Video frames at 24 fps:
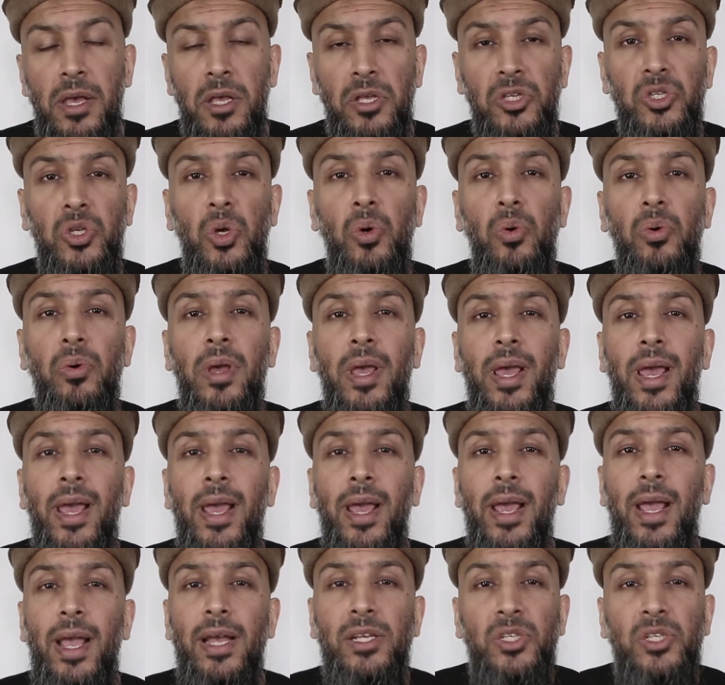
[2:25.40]
So
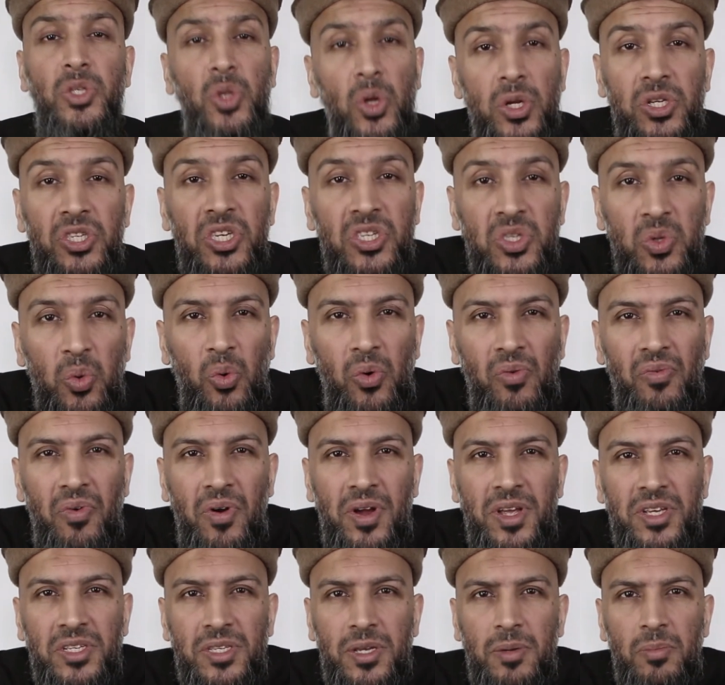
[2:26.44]
it's not just all
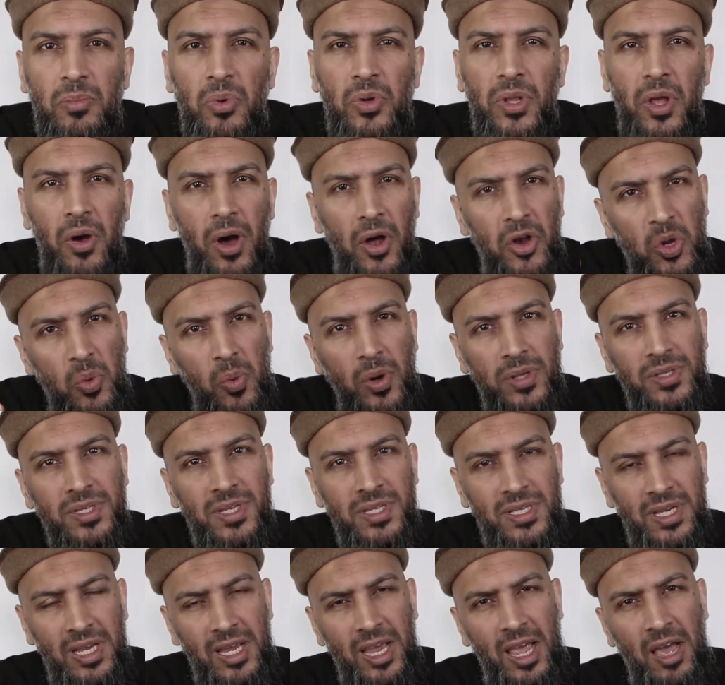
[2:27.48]
very simple. There are
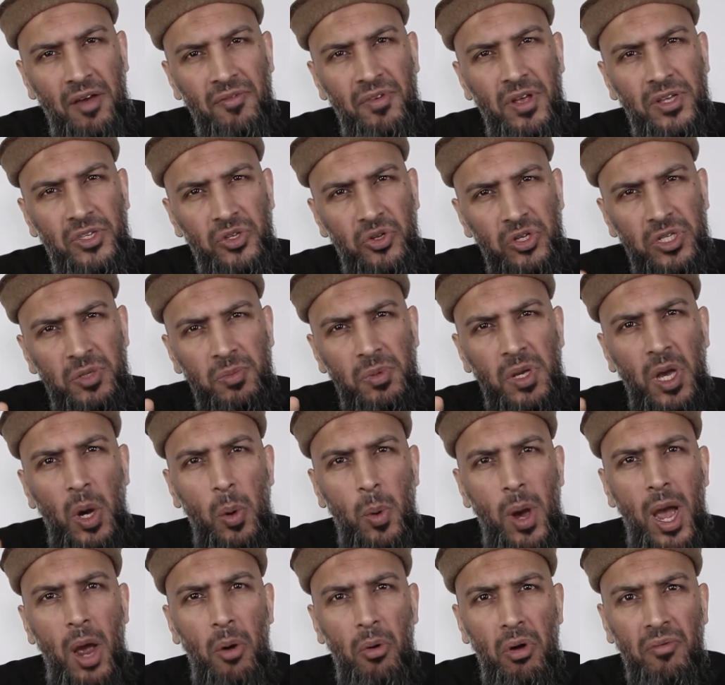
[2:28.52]
nuances and caveats you need to be
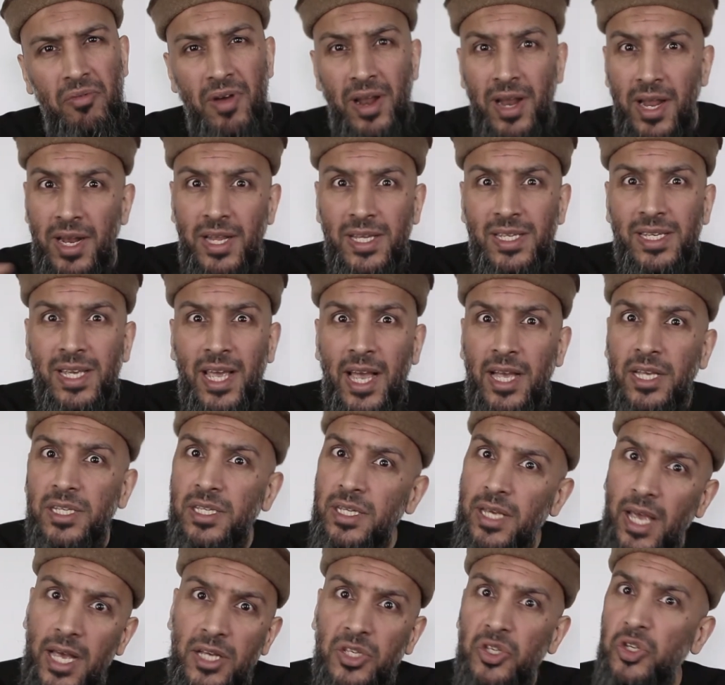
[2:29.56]
aware of. And in this case,
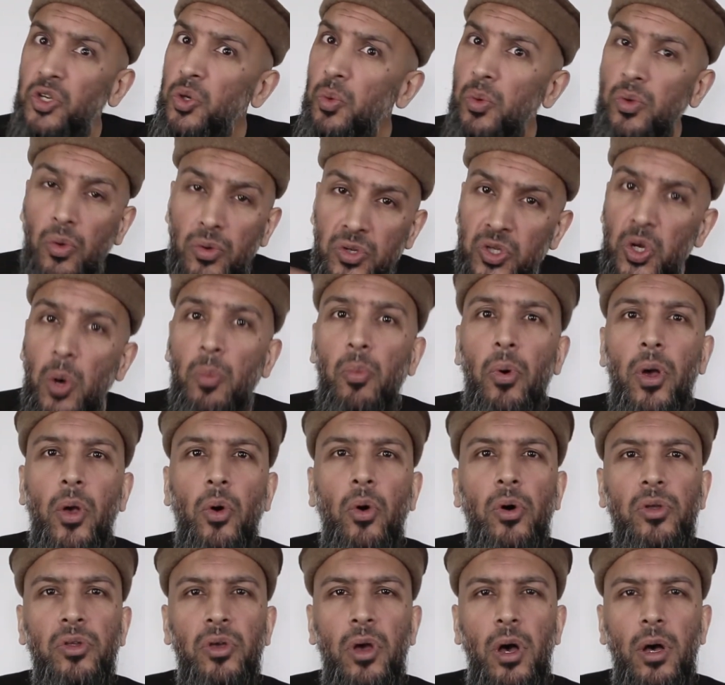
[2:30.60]
yes, you would also
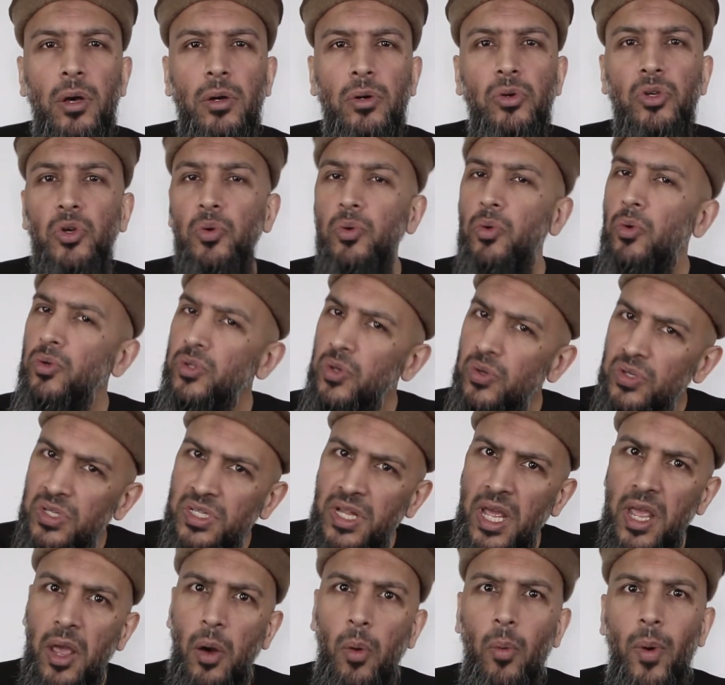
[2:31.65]
boycott your uncle. You would also
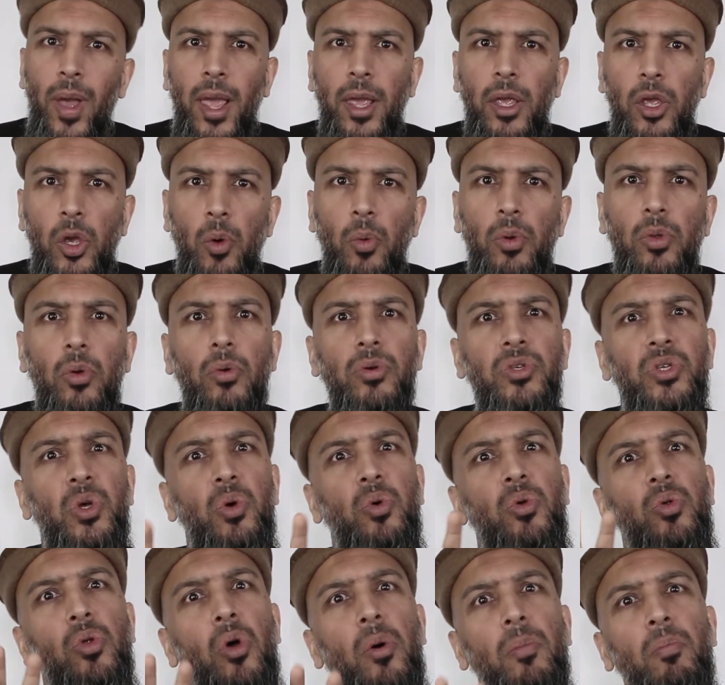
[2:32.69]
stay away. You would also
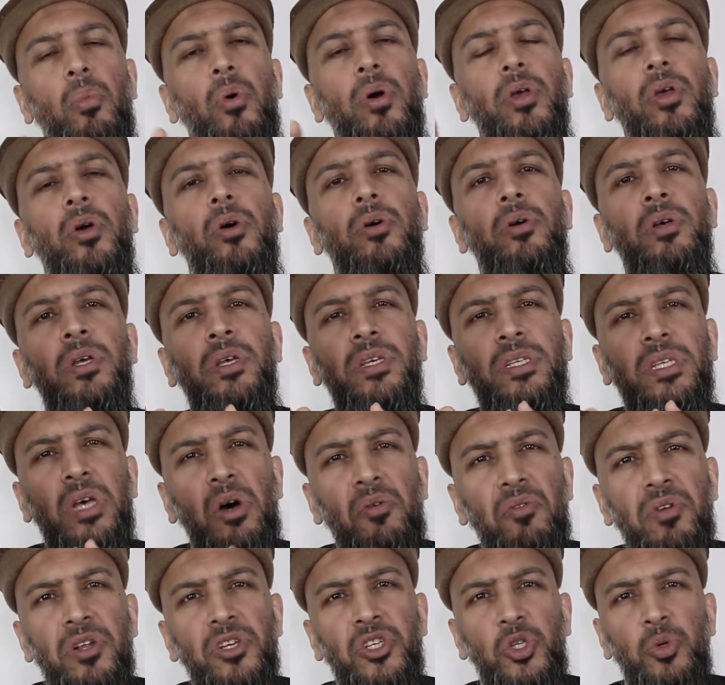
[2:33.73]
not put yourself
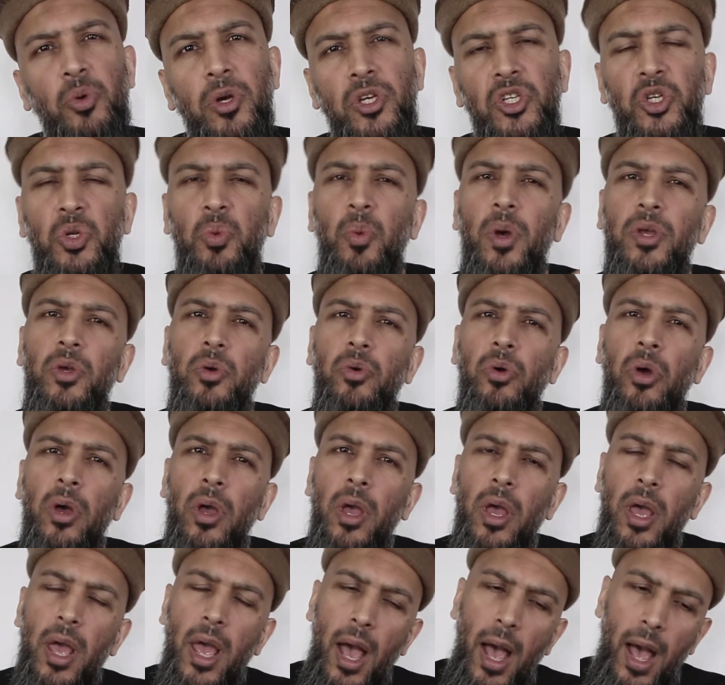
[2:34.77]
in a situation where you
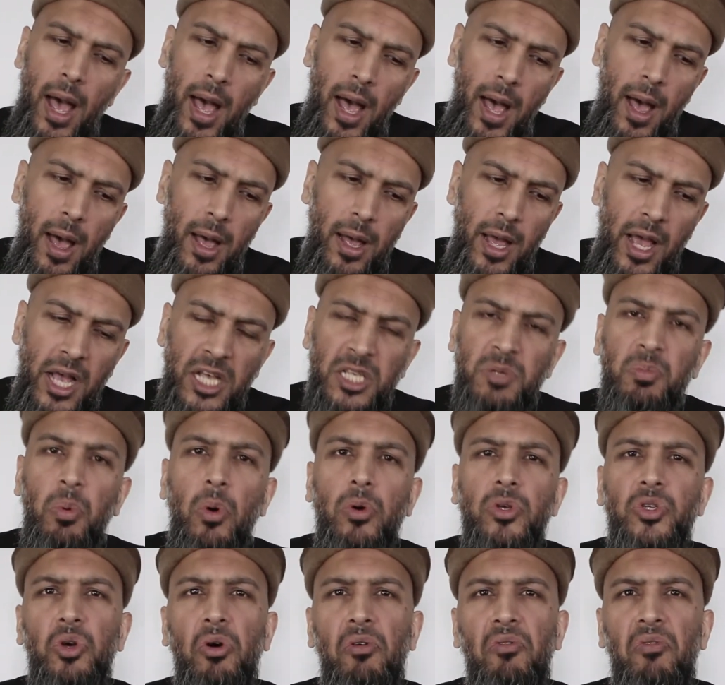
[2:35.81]

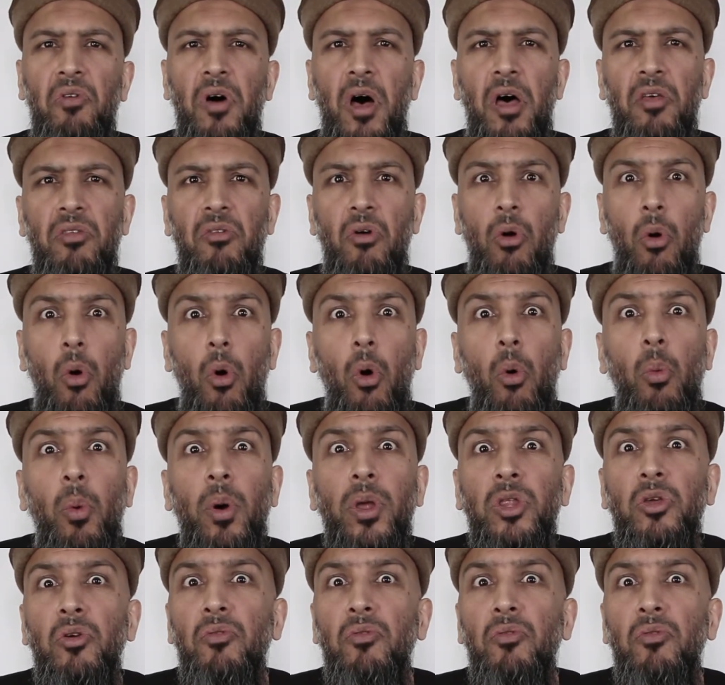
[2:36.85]
expose your father, or when